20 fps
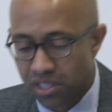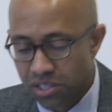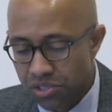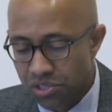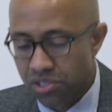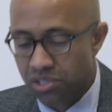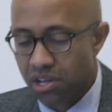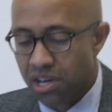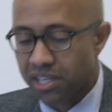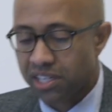
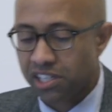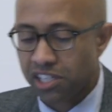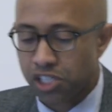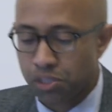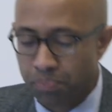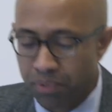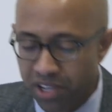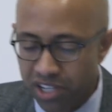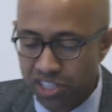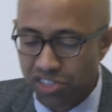Sadaki
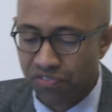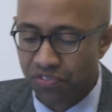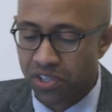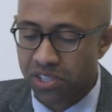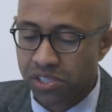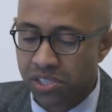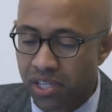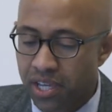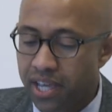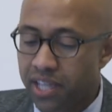experienced
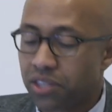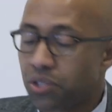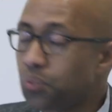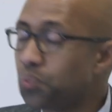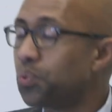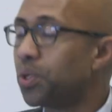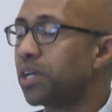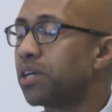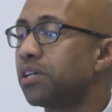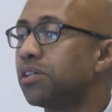firsthand the
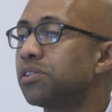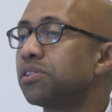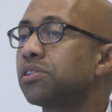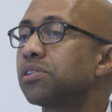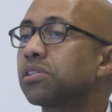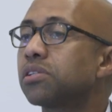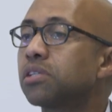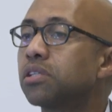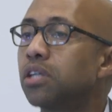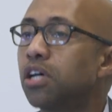
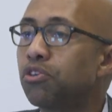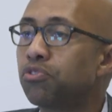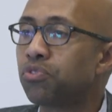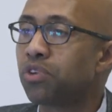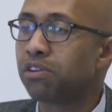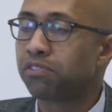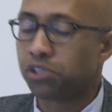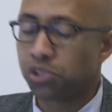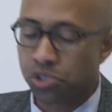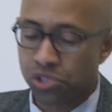rigors of
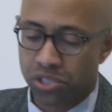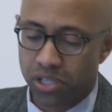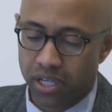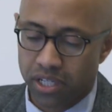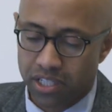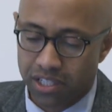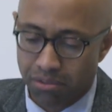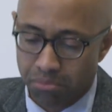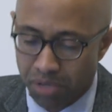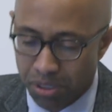
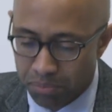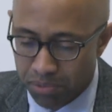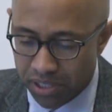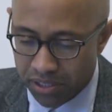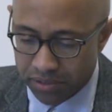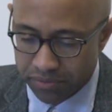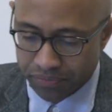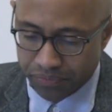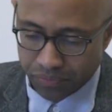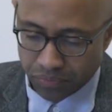revolutionary commitment.